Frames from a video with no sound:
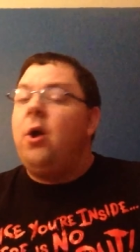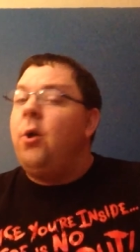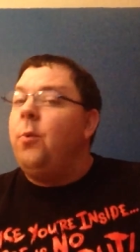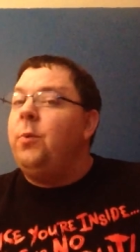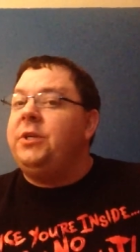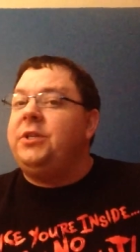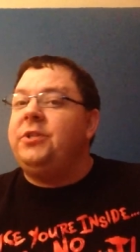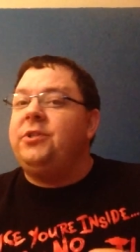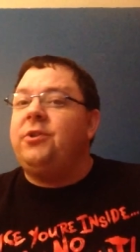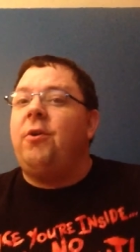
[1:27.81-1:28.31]

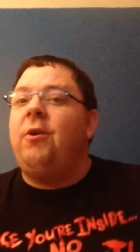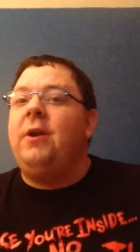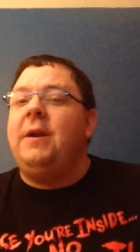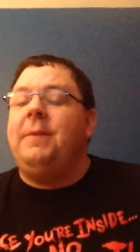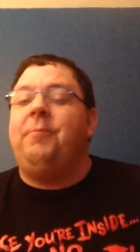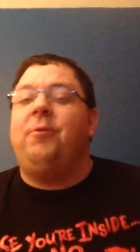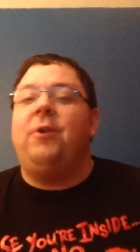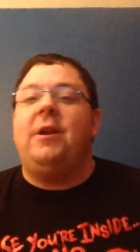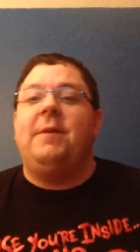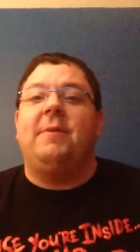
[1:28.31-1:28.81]
which has already
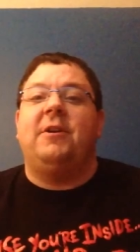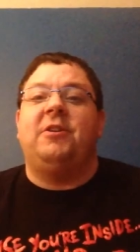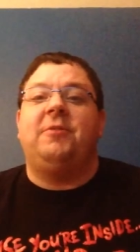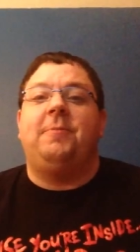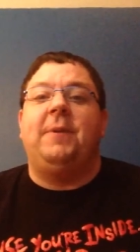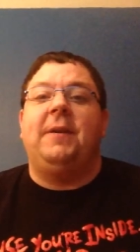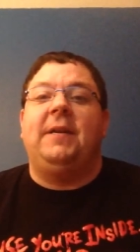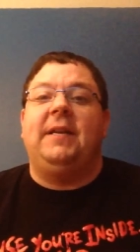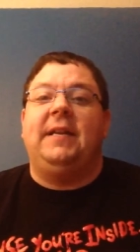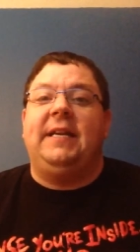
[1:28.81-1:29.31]
pretty much
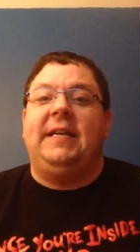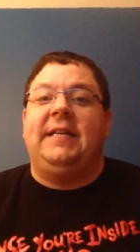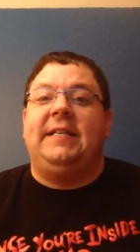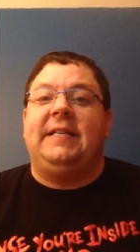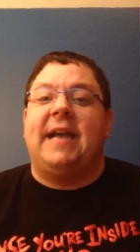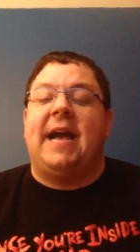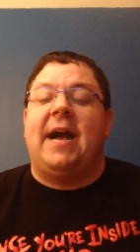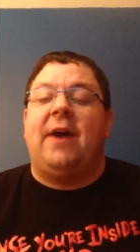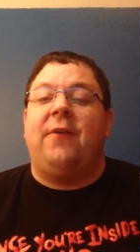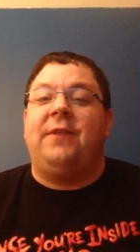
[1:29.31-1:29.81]
been
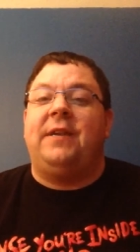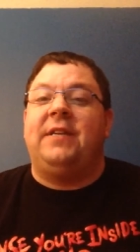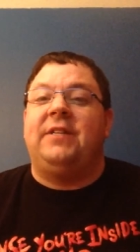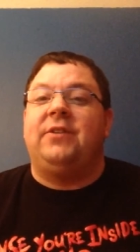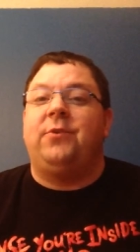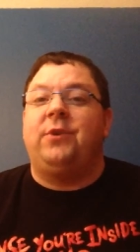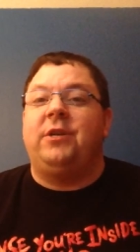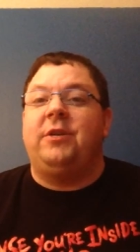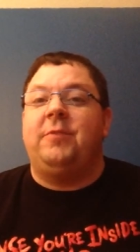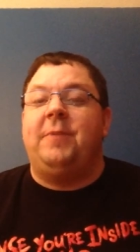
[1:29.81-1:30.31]
leaked out that it's
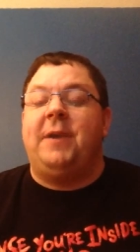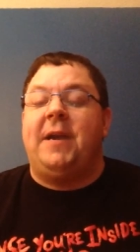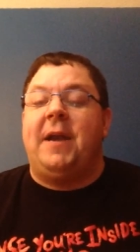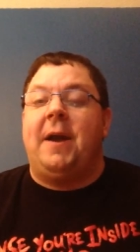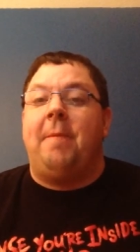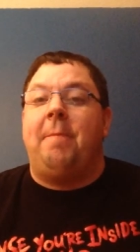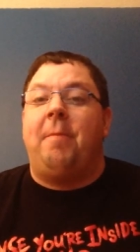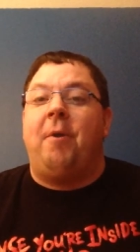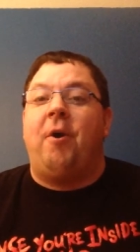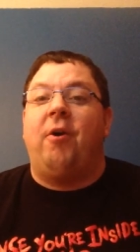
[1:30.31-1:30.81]
going to be
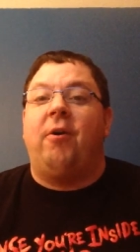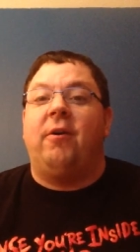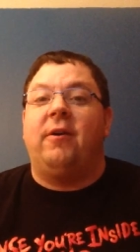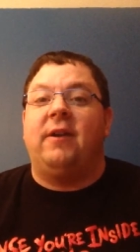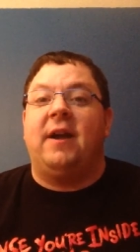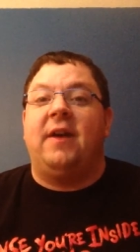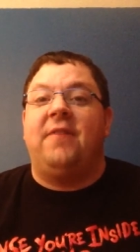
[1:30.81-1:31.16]
a part